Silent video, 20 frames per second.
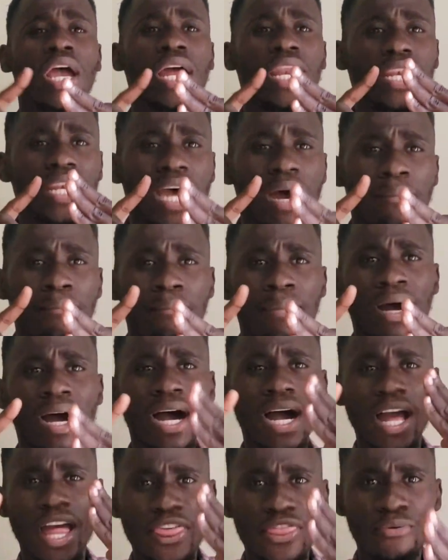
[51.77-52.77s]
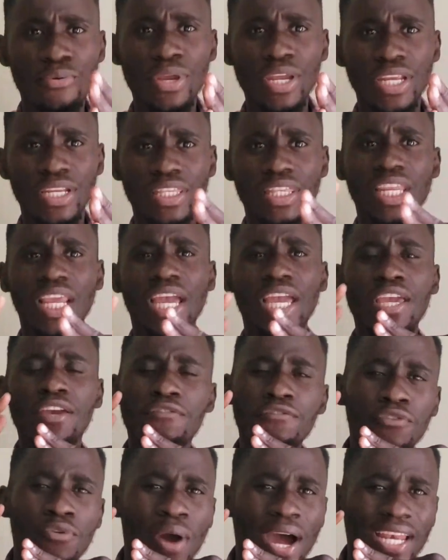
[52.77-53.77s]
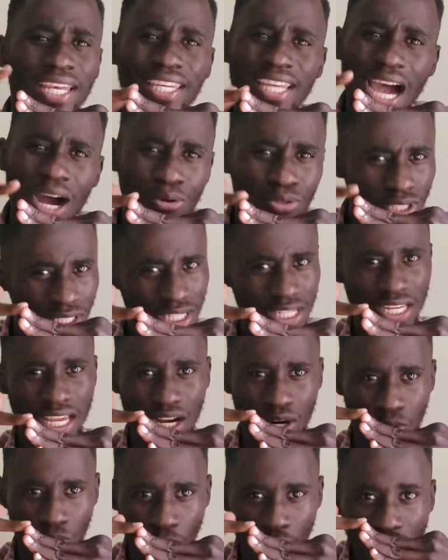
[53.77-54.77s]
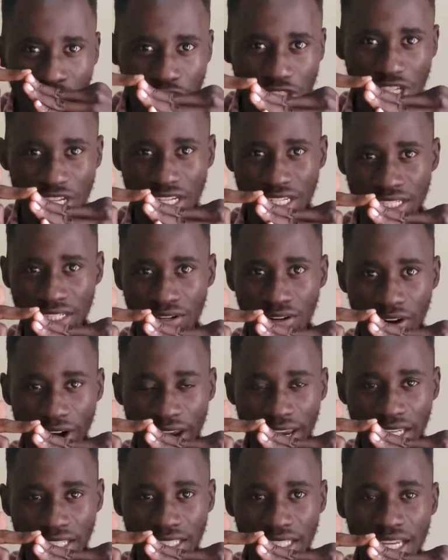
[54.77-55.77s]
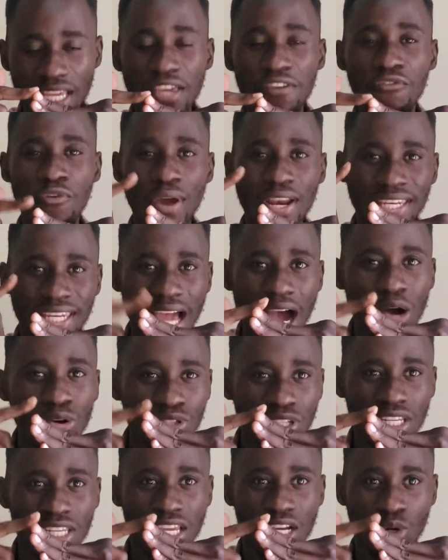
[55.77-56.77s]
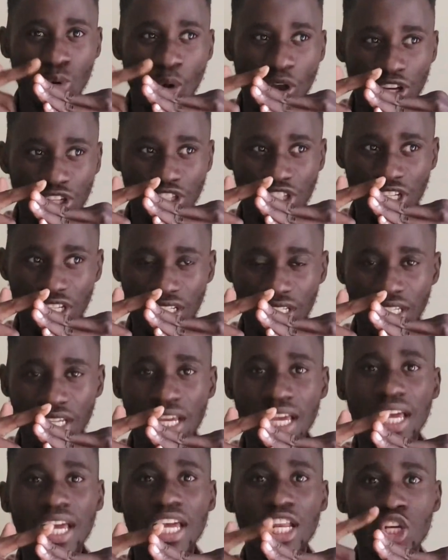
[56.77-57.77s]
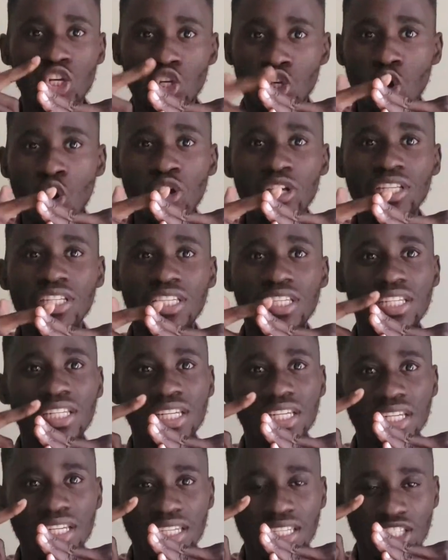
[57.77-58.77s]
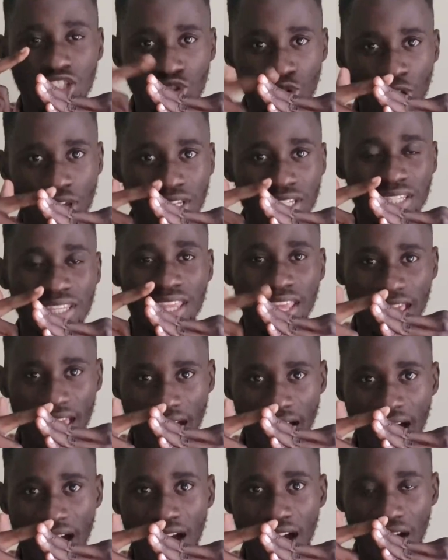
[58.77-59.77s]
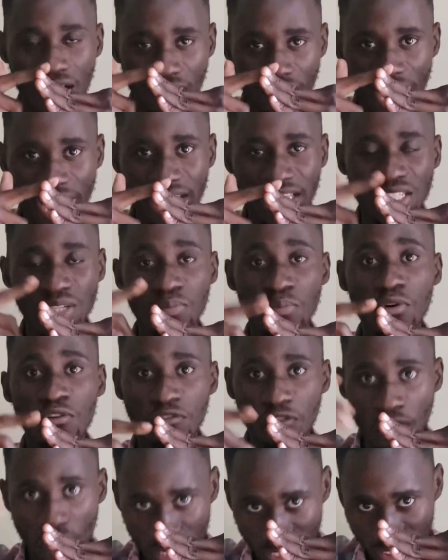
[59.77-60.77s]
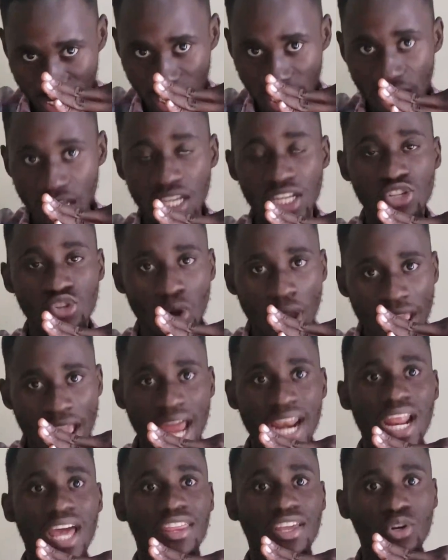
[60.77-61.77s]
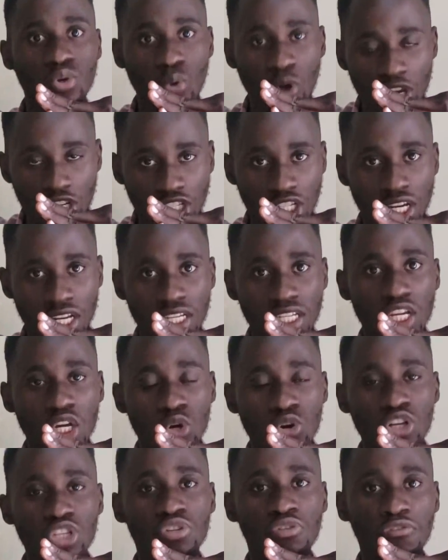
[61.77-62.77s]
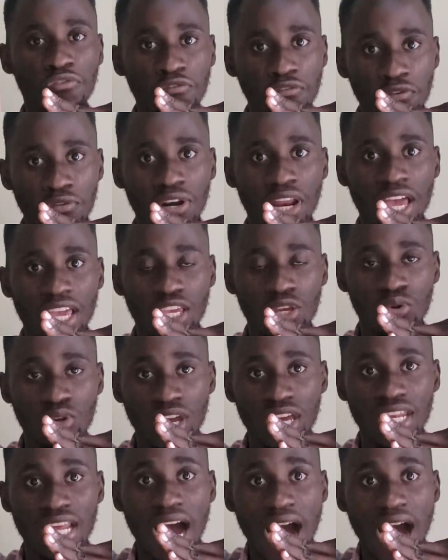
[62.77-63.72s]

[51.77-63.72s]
Number 3, if you are doubting a question, alright? If you are doubting a question, don't stress there, alright? Move on. Try another question which you feel like you can